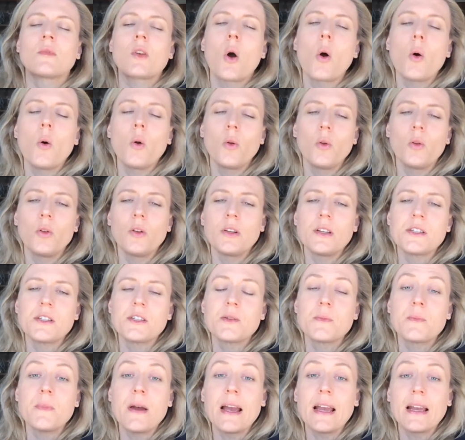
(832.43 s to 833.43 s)
all
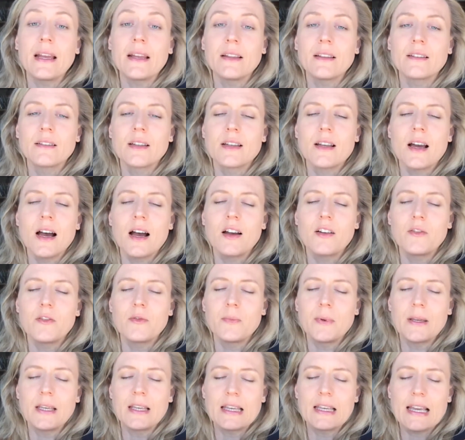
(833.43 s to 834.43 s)
this pain that I've
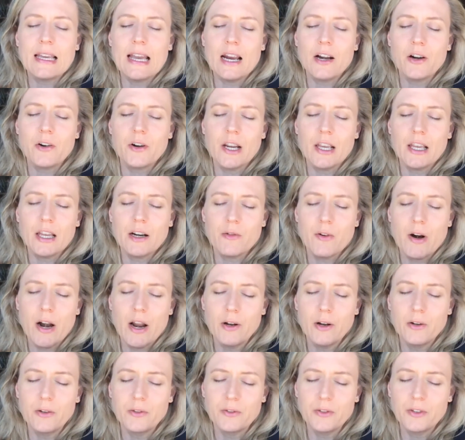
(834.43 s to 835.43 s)
been carrying
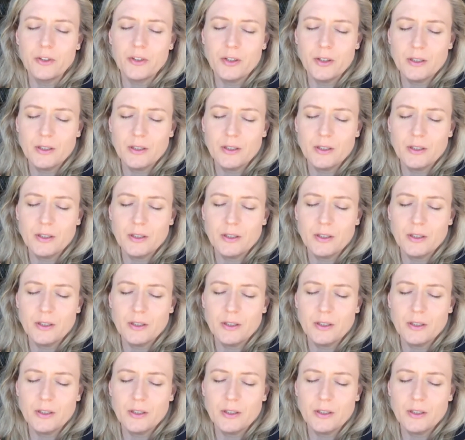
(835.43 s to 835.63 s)
around.